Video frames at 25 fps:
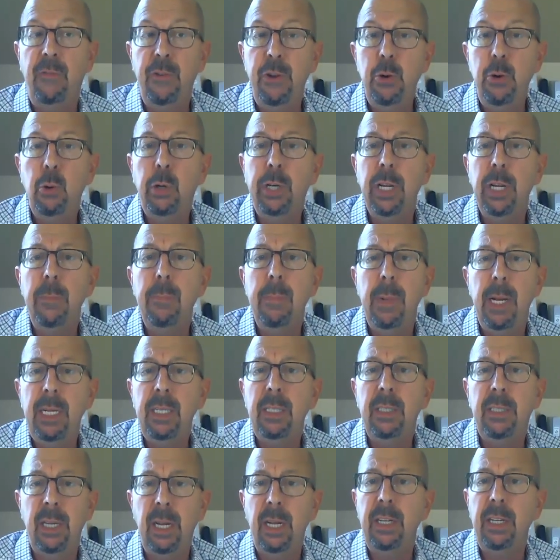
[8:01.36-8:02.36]
you can
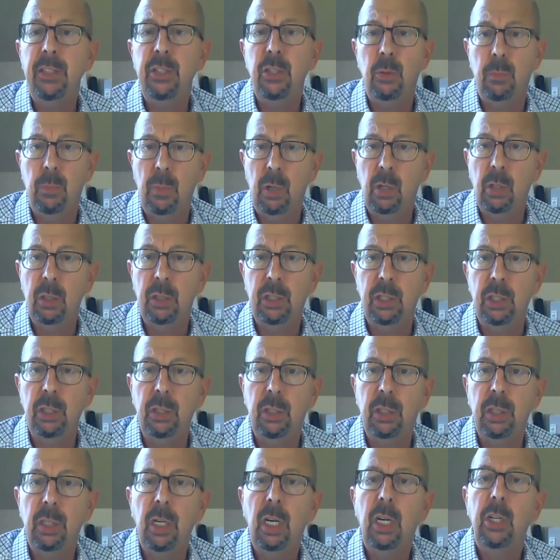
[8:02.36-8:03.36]
maintain your
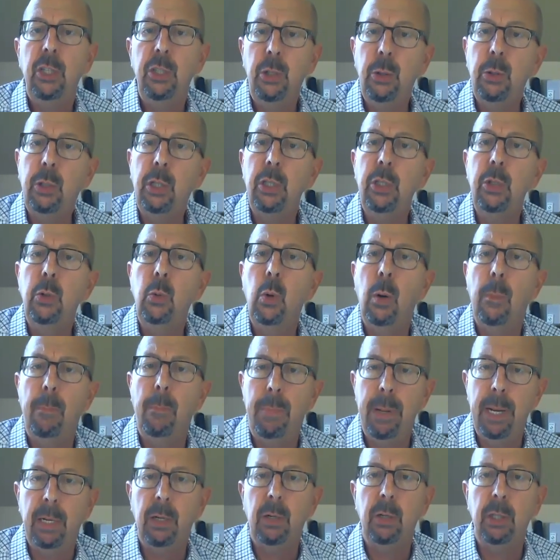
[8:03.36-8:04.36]
margins, you can do a
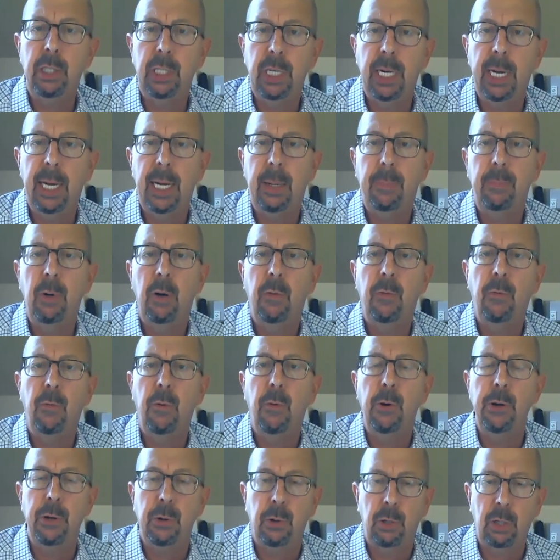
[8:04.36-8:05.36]
better job for
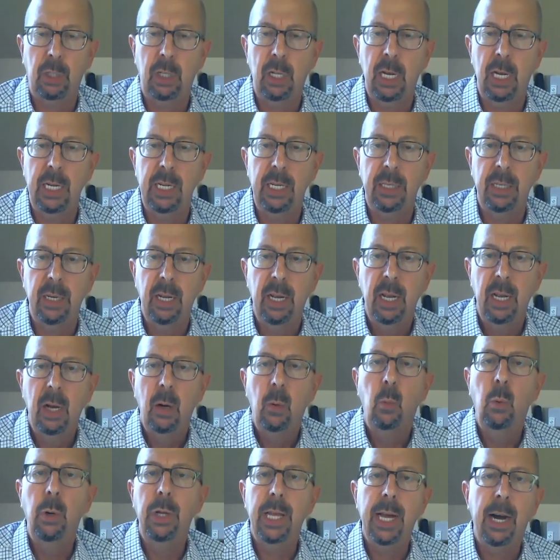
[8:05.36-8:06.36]
your client
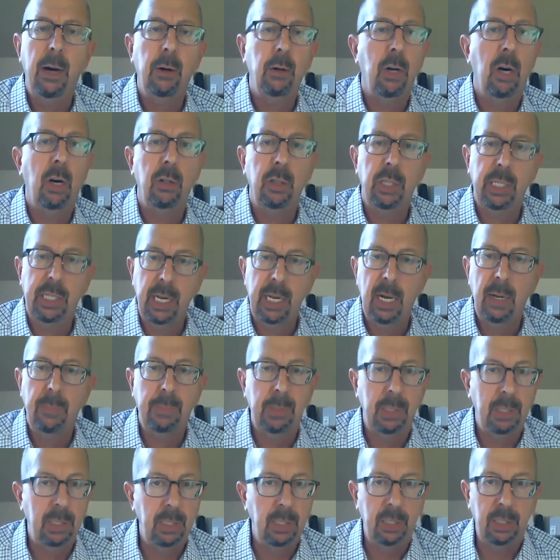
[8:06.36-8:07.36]
without all the
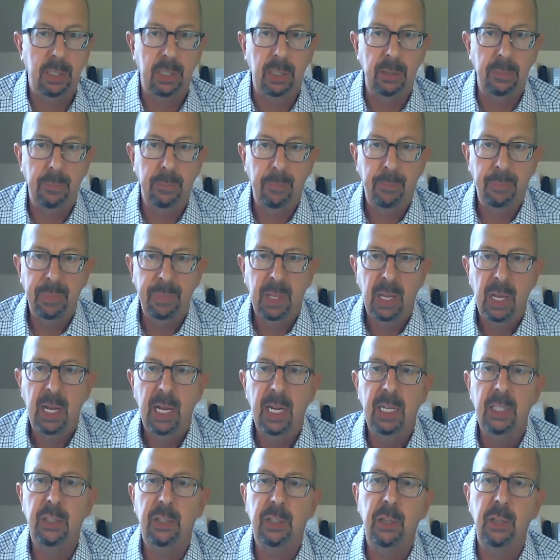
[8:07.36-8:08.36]
competition.
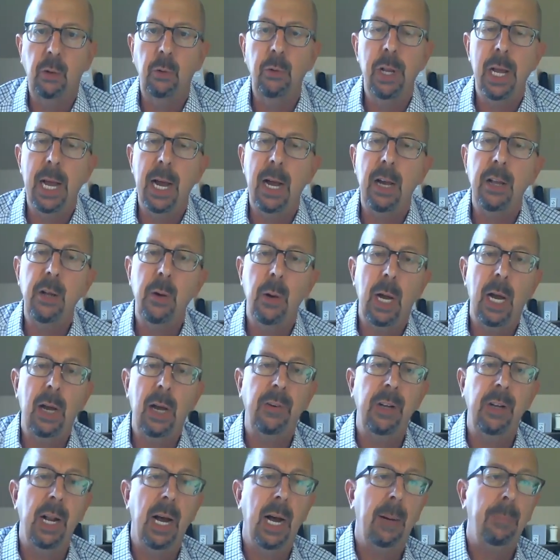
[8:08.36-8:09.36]
And so now you have
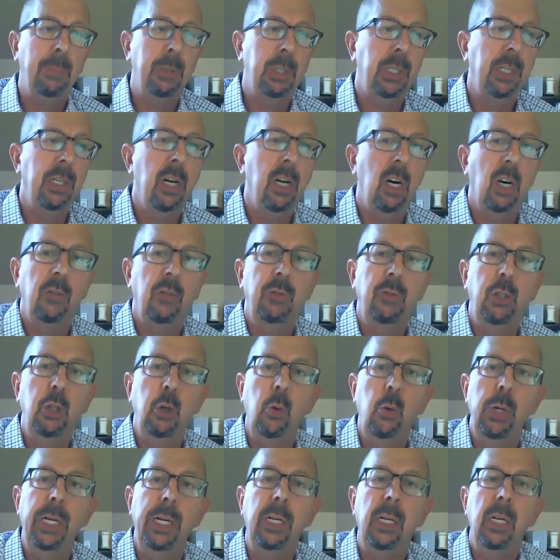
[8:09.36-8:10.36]
an option of
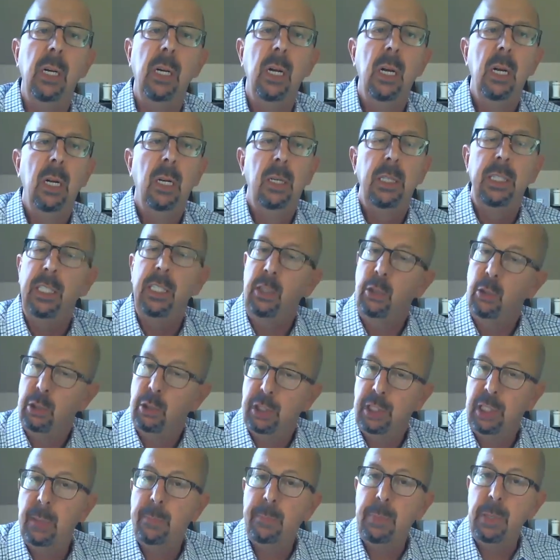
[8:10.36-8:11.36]
doing either
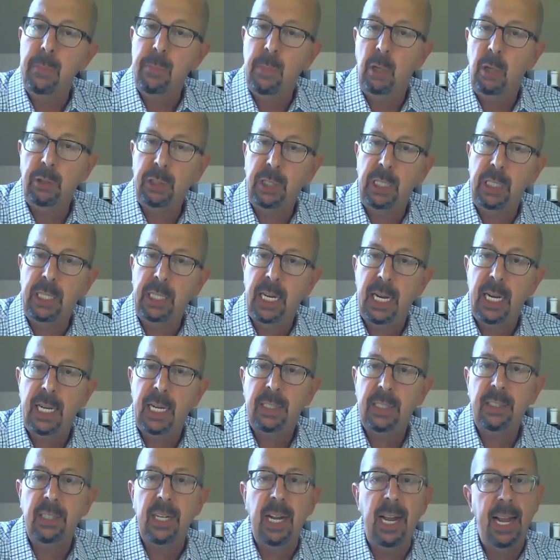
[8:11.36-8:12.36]
SIP and
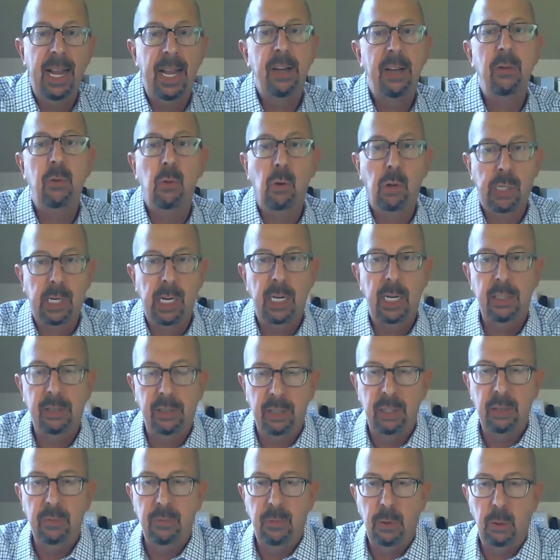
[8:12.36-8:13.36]
multicast and or
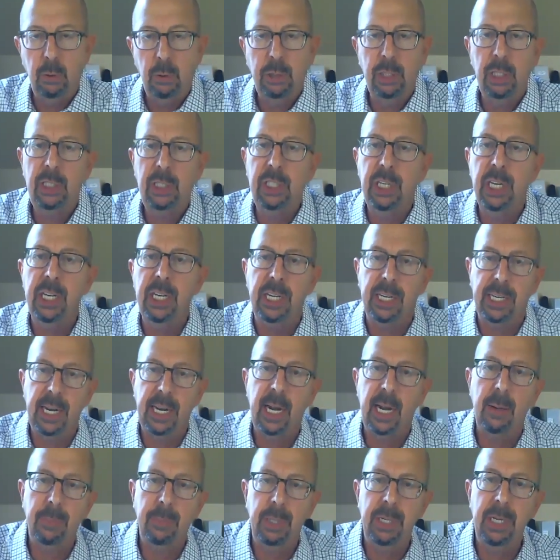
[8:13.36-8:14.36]
constant voltage in a
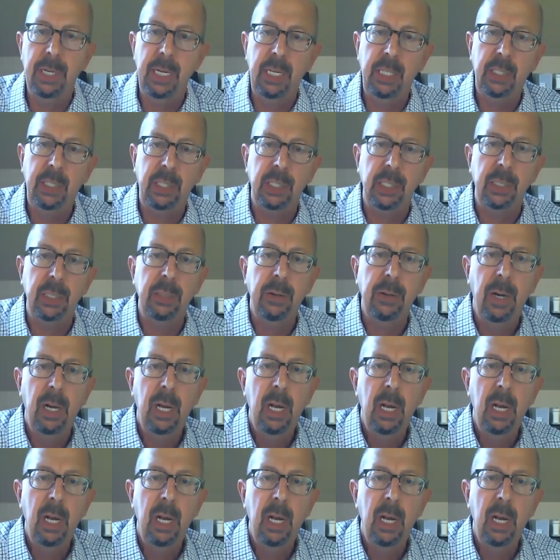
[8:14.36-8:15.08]
combination,